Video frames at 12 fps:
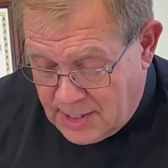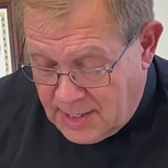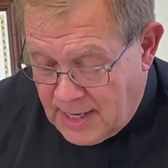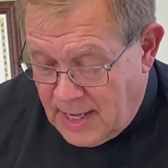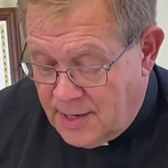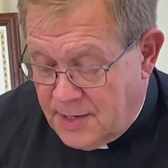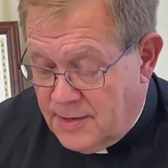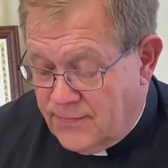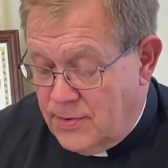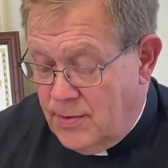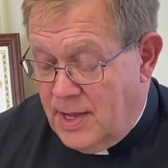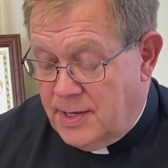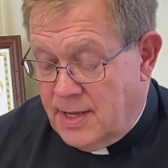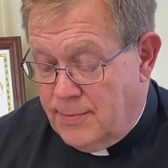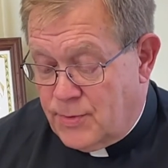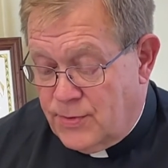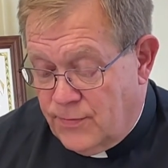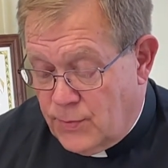it out, and if you end
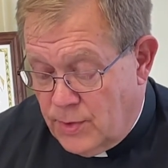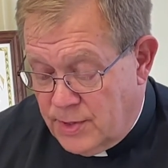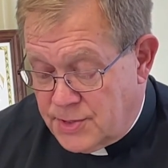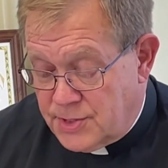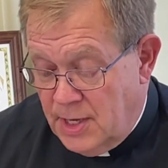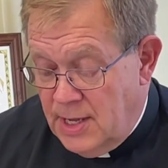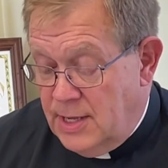up divorced,